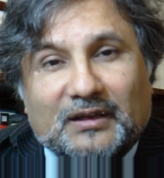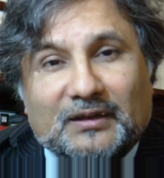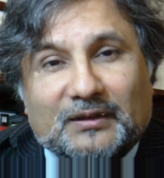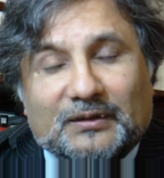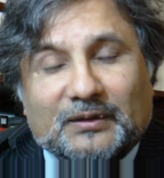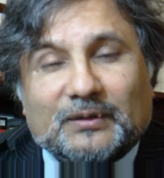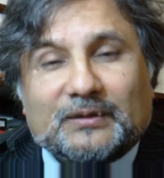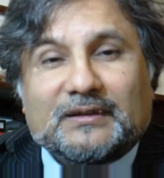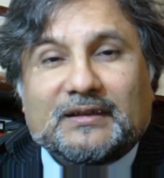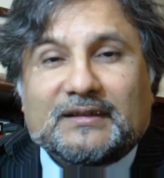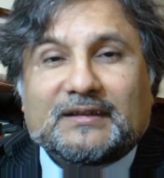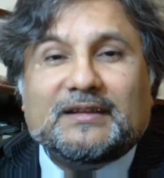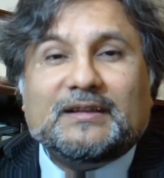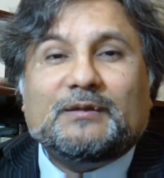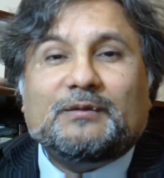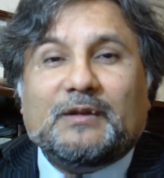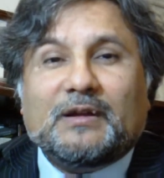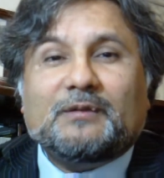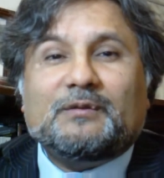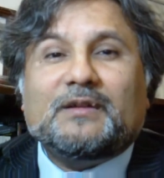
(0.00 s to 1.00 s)
So this
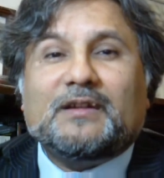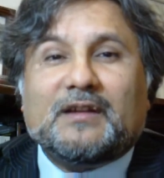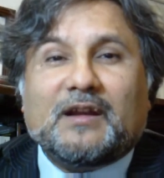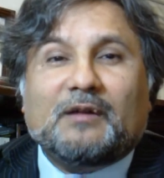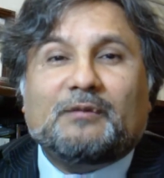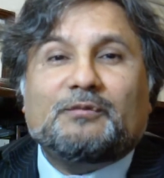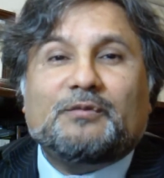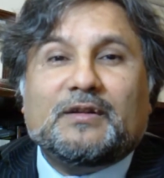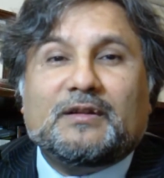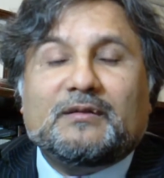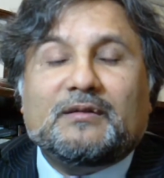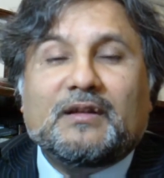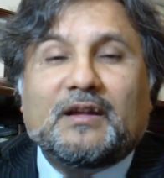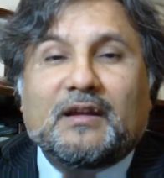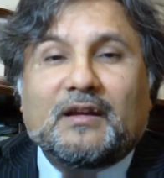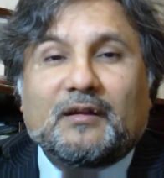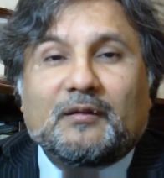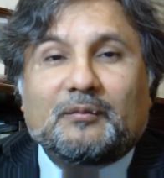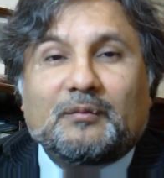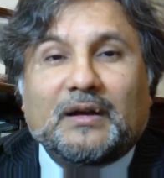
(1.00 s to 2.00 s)
is where we come with
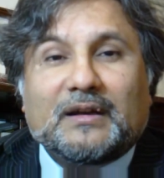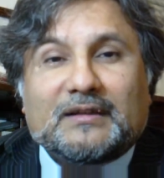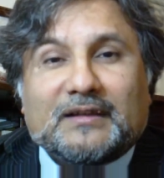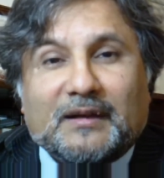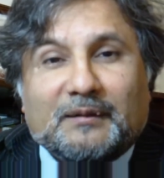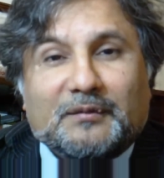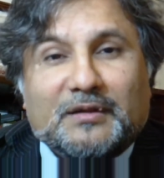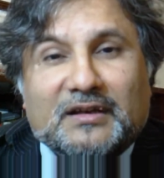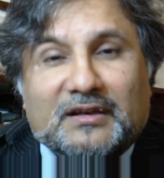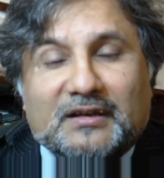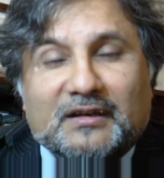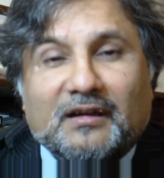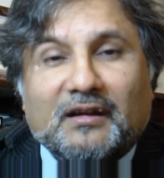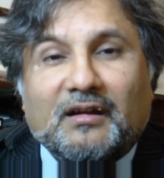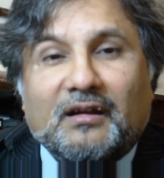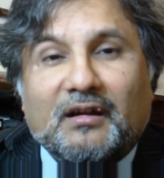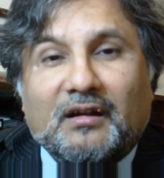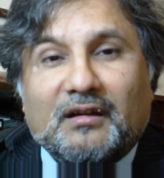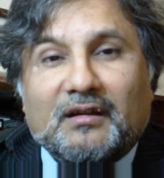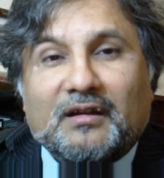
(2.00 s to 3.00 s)

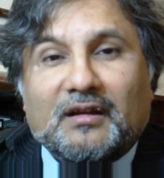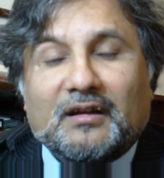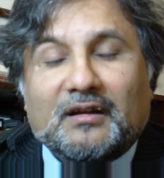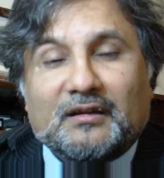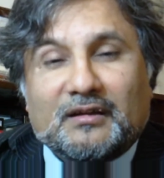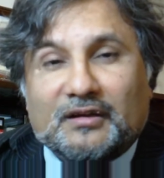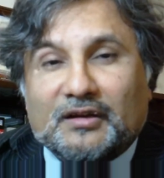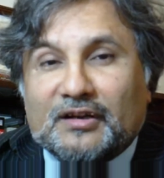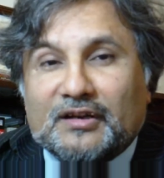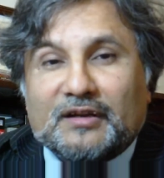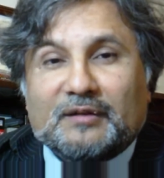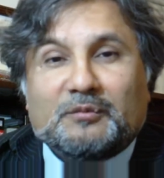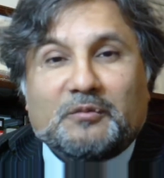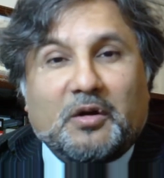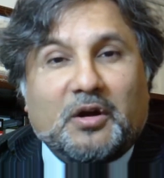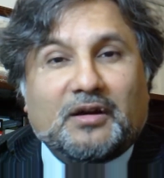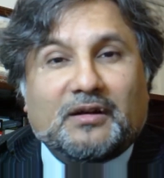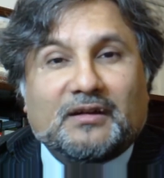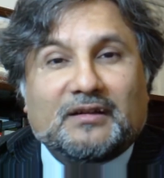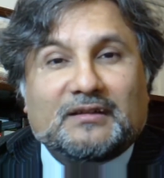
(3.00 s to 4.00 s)
multimedia, learning
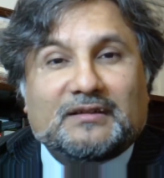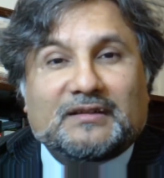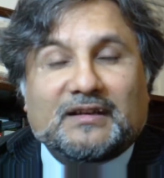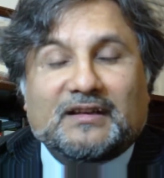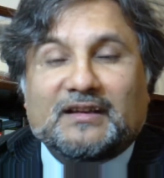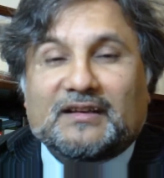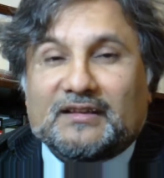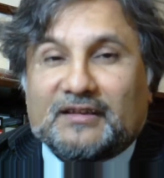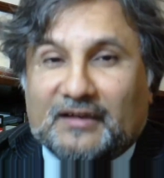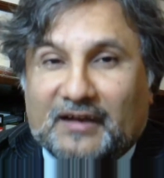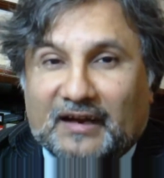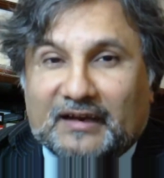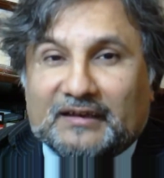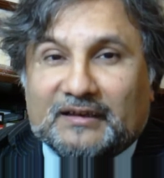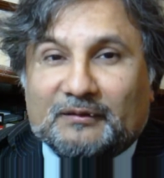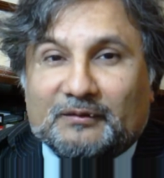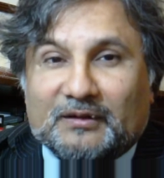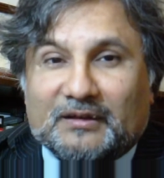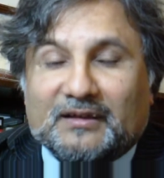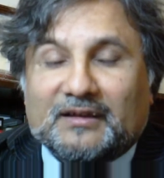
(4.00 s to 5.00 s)
models, and
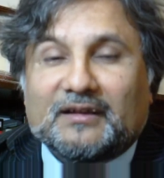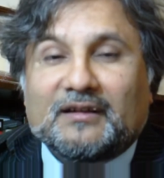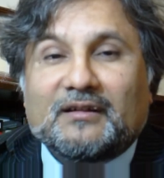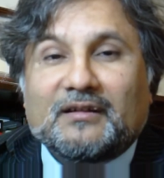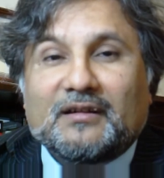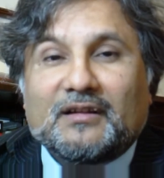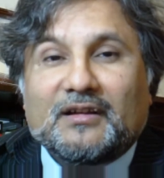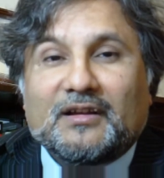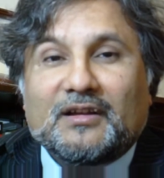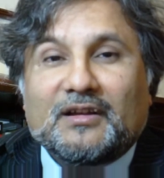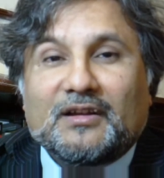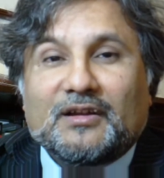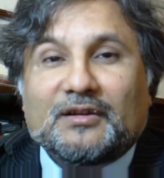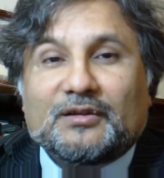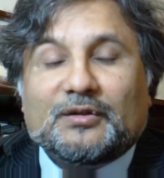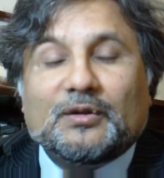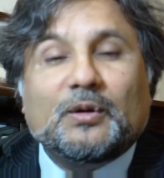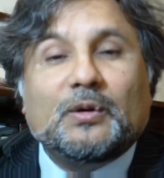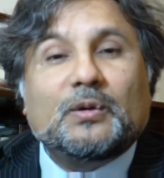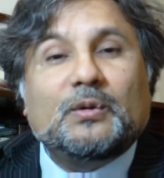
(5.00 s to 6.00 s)
interactivity.
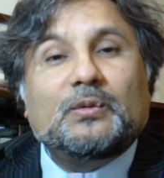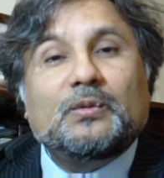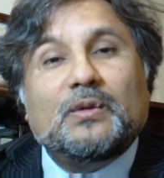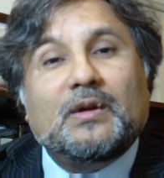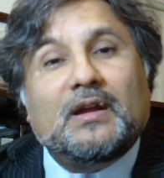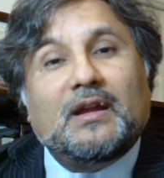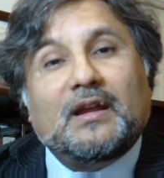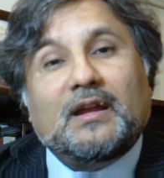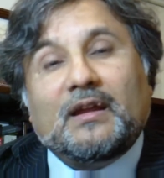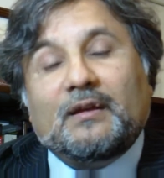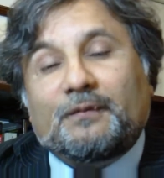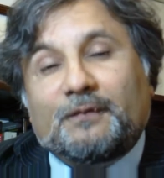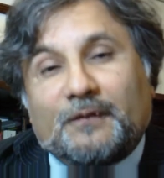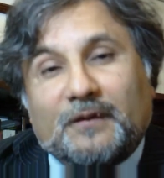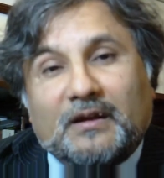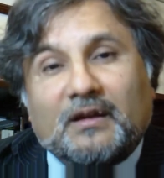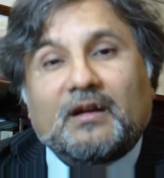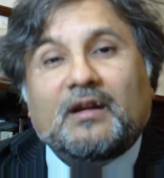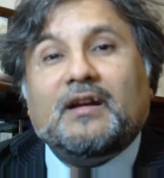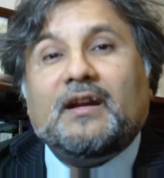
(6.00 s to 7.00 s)
So if
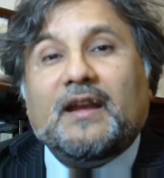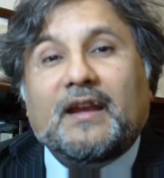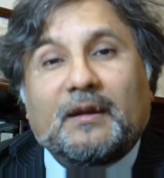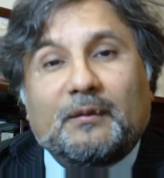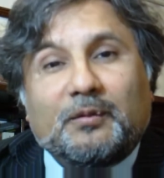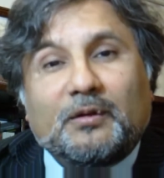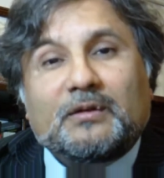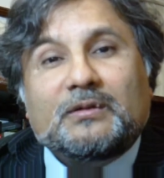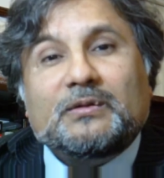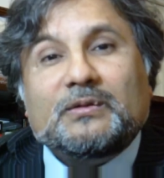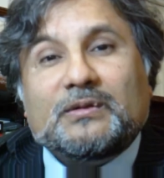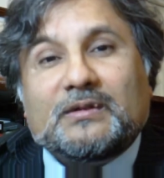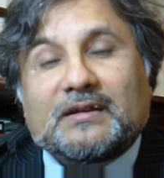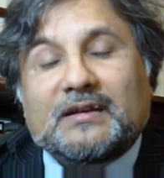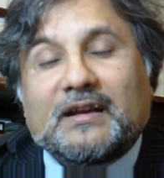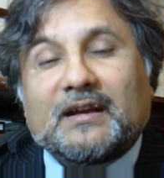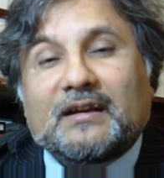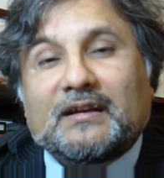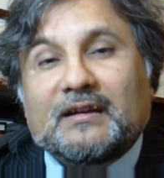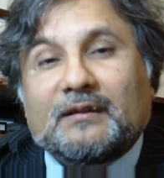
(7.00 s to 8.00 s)
we are able to
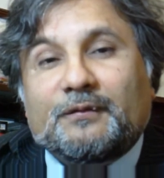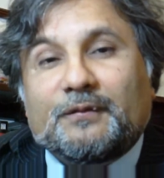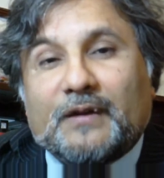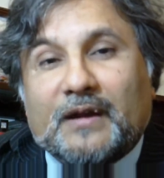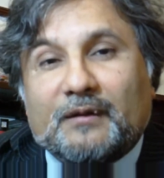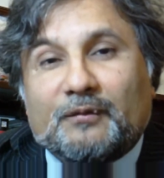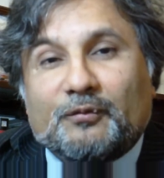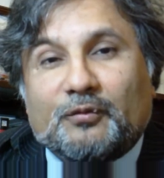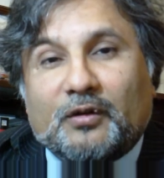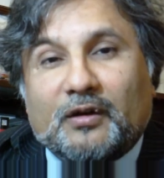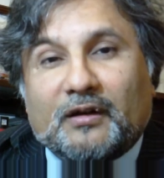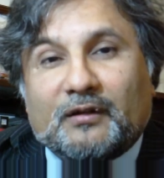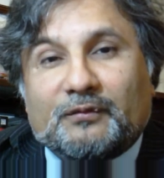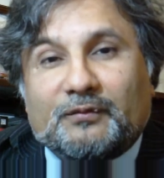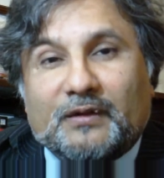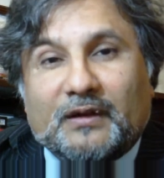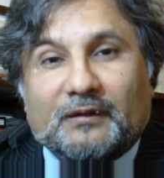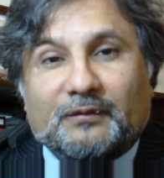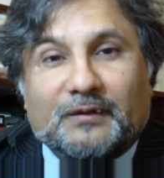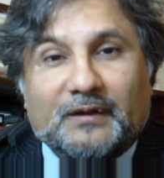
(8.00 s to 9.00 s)
create a
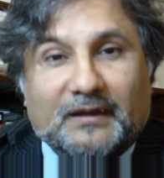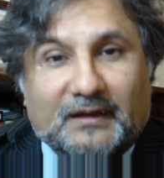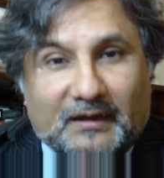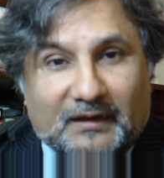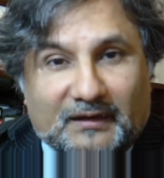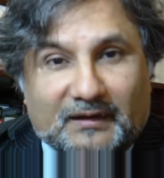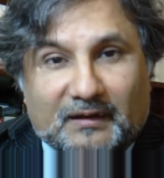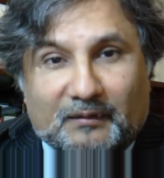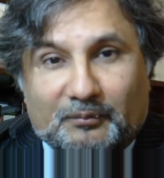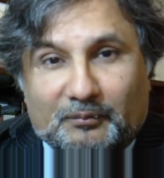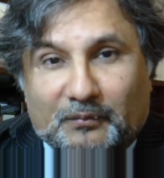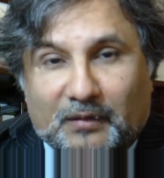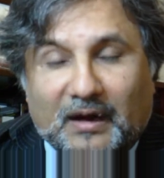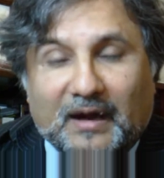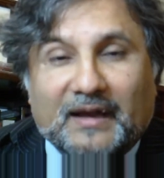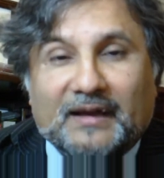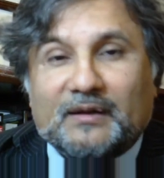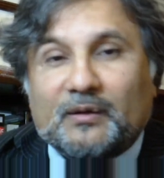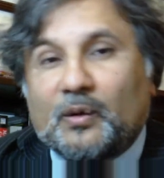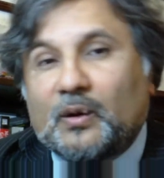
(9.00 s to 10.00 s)
framework where we can
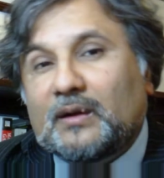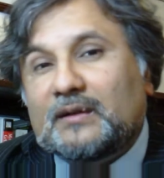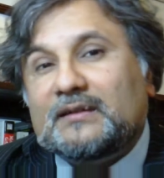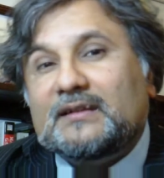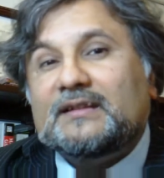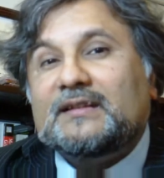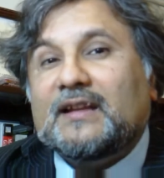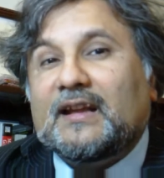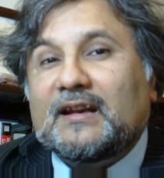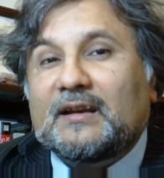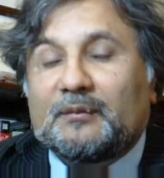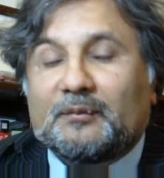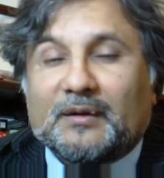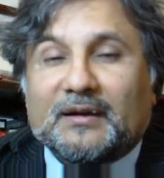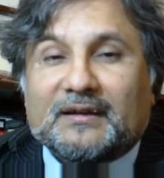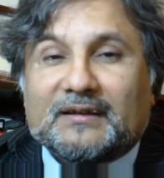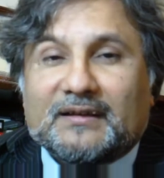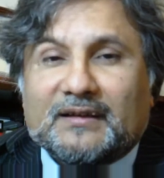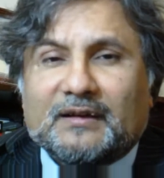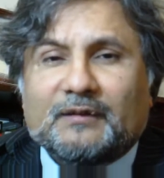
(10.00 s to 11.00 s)
combine all these
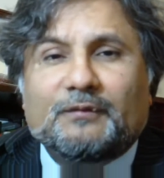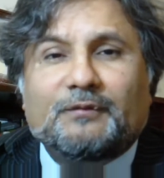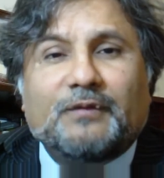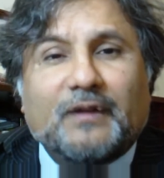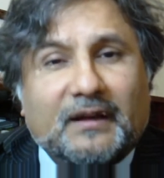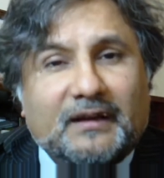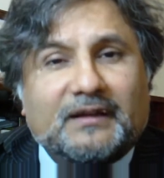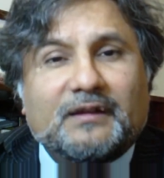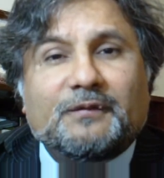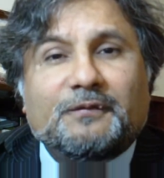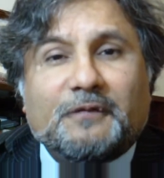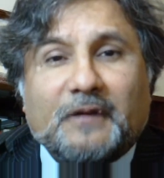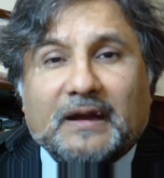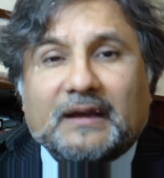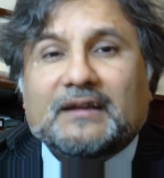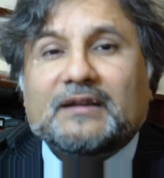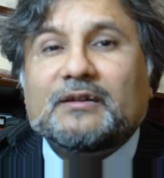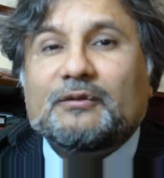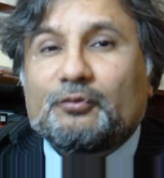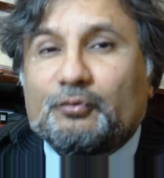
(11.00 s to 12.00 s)
elements in a very
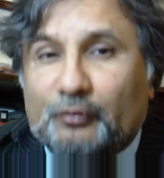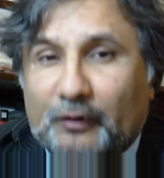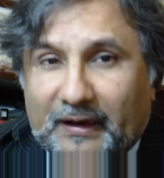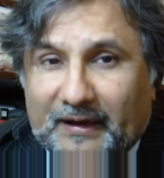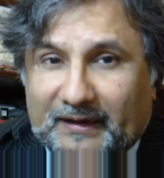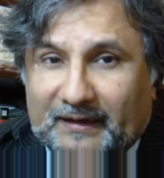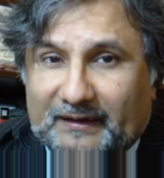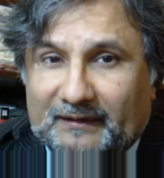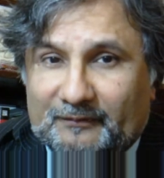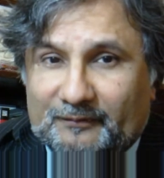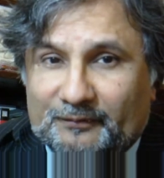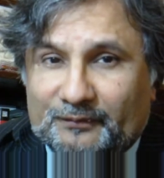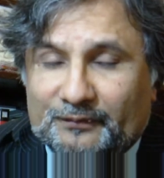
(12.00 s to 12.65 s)
effective way,